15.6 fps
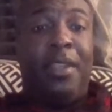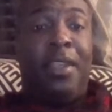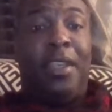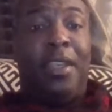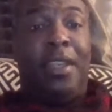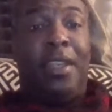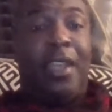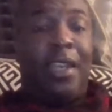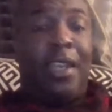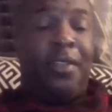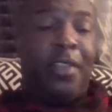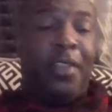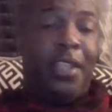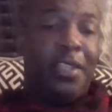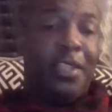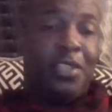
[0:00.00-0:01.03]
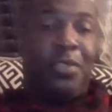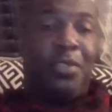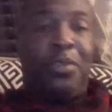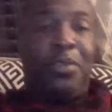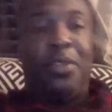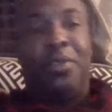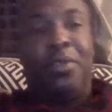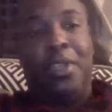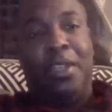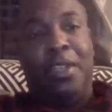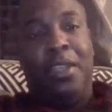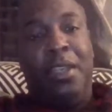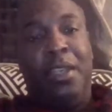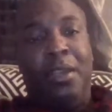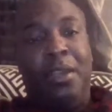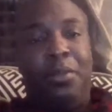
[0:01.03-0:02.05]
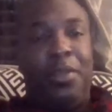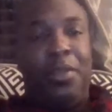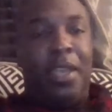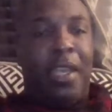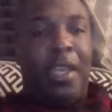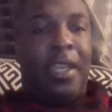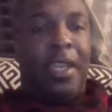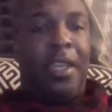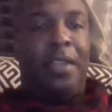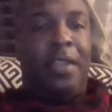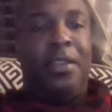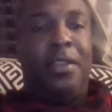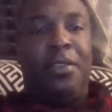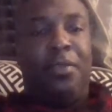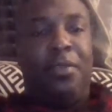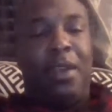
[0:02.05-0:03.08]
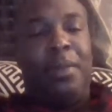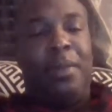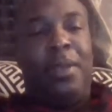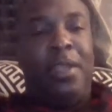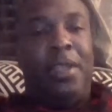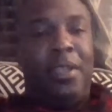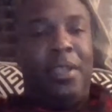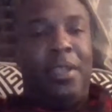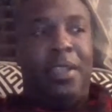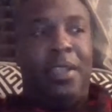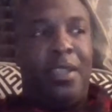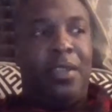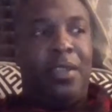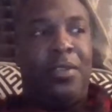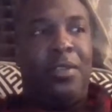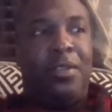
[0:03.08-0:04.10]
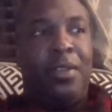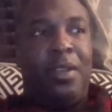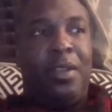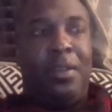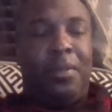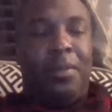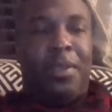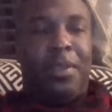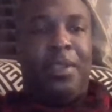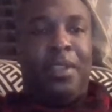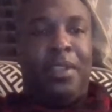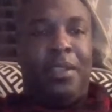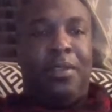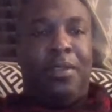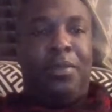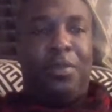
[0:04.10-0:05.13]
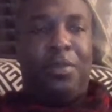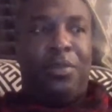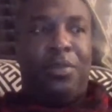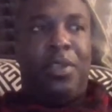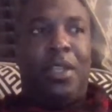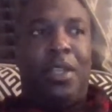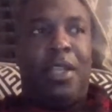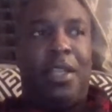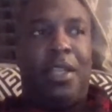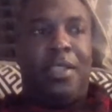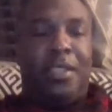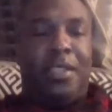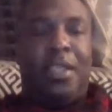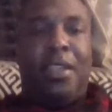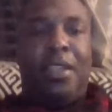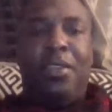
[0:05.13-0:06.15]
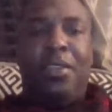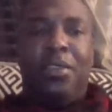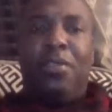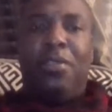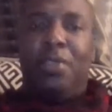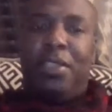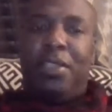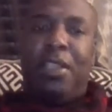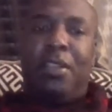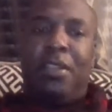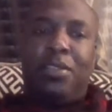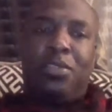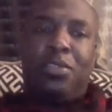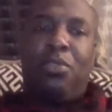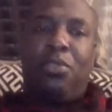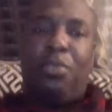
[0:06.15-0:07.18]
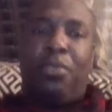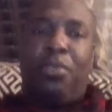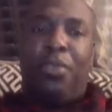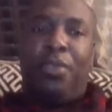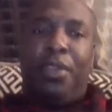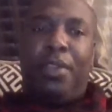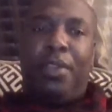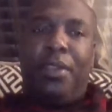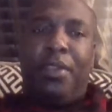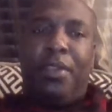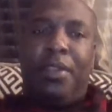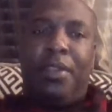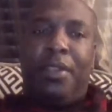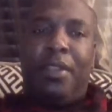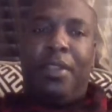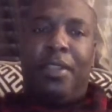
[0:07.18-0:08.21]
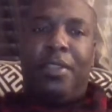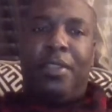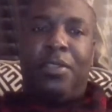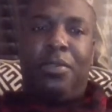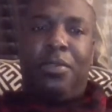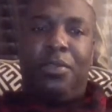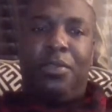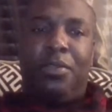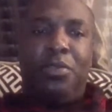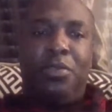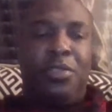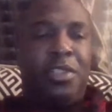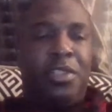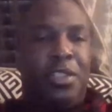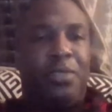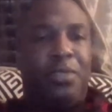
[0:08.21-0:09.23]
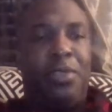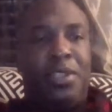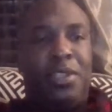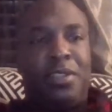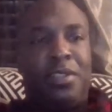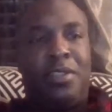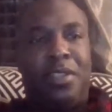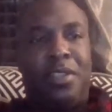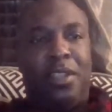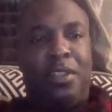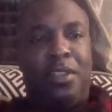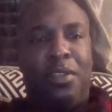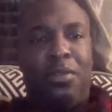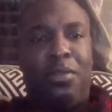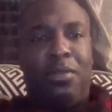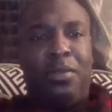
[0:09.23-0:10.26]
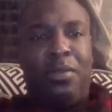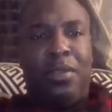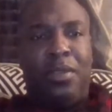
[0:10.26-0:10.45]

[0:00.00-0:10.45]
and have the history. Okay, we had Robert E. Lee here, but then we realized that and tell a story so the future generations can know,